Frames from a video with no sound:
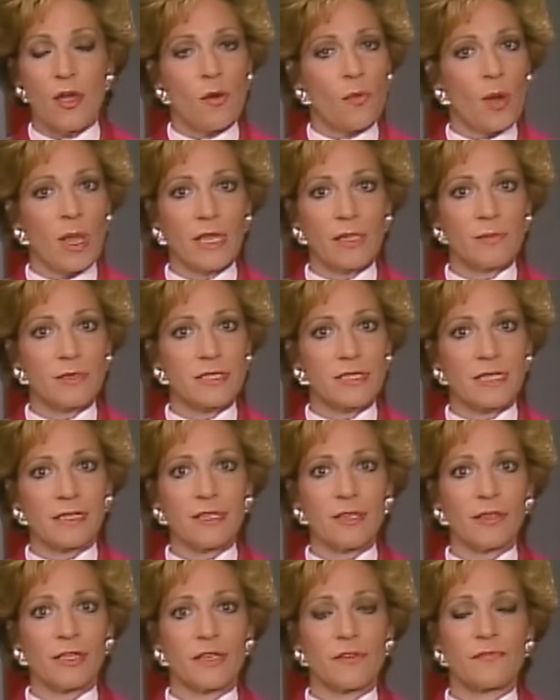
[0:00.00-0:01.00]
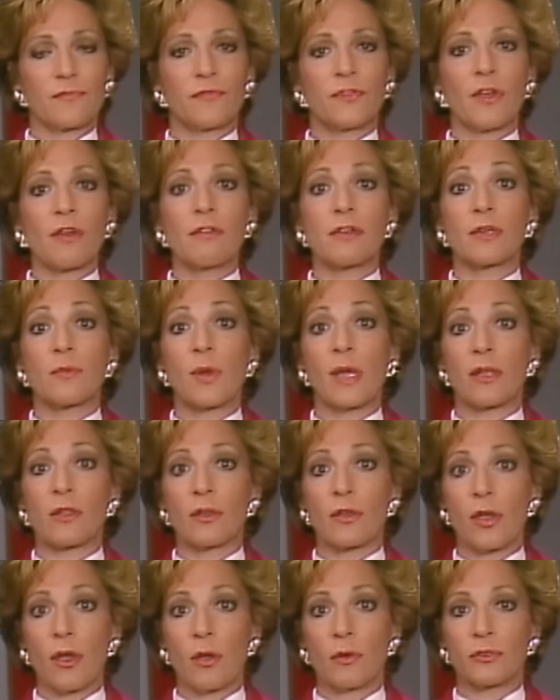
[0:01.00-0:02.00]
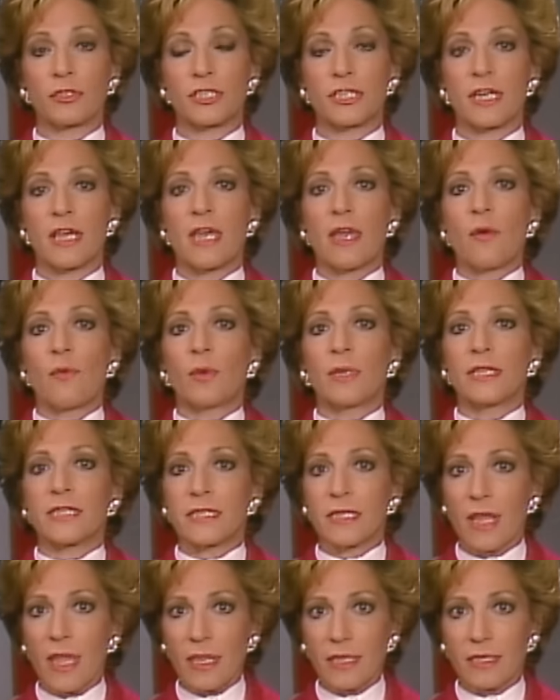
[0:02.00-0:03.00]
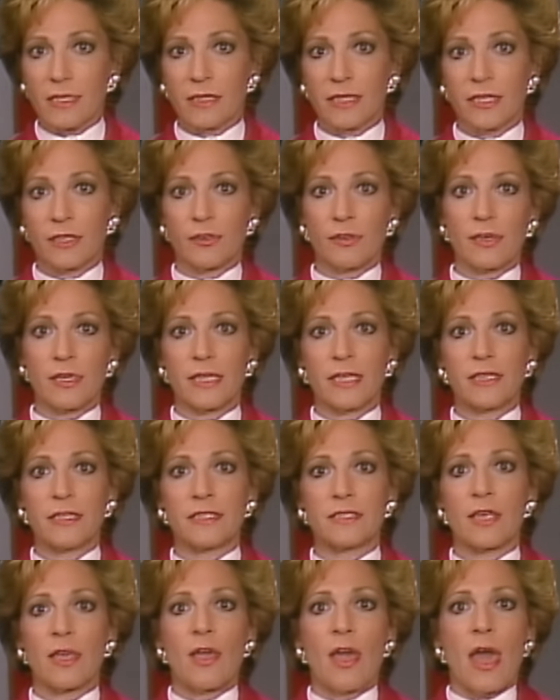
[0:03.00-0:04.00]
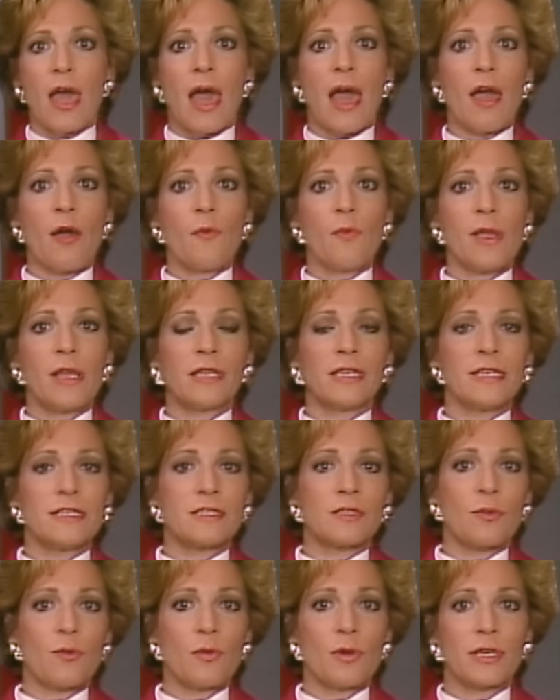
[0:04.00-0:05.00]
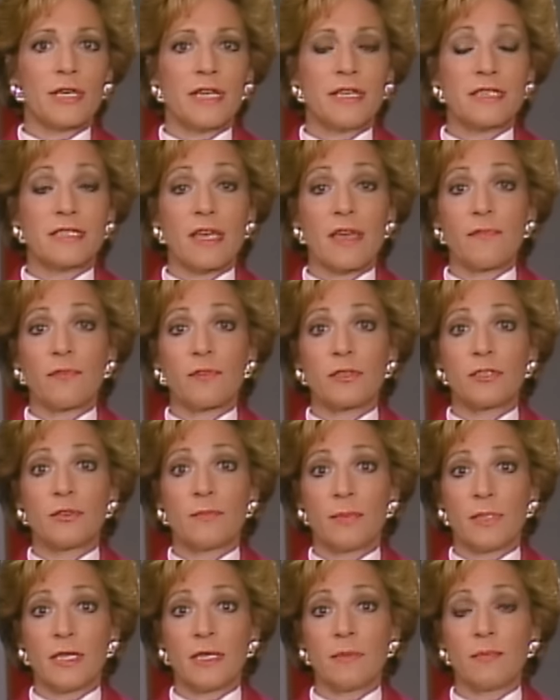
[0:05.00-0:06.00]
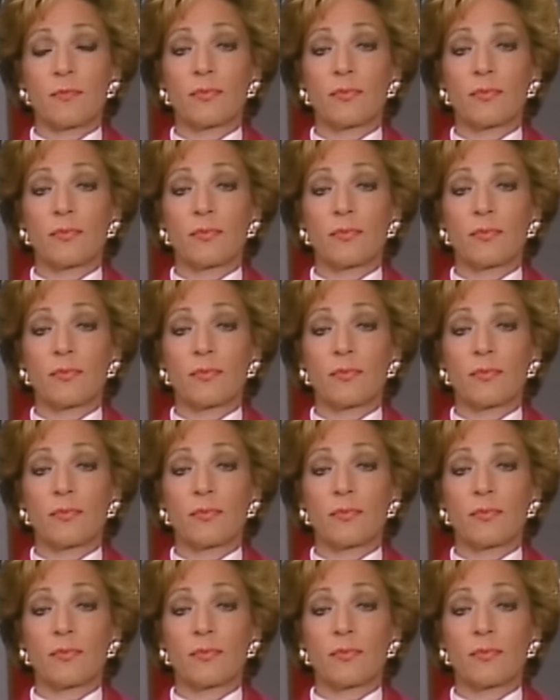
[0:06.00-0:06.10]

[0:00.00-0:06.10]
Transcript: While he was clearly very well coached, what is not clear is how well he scored in his effort to be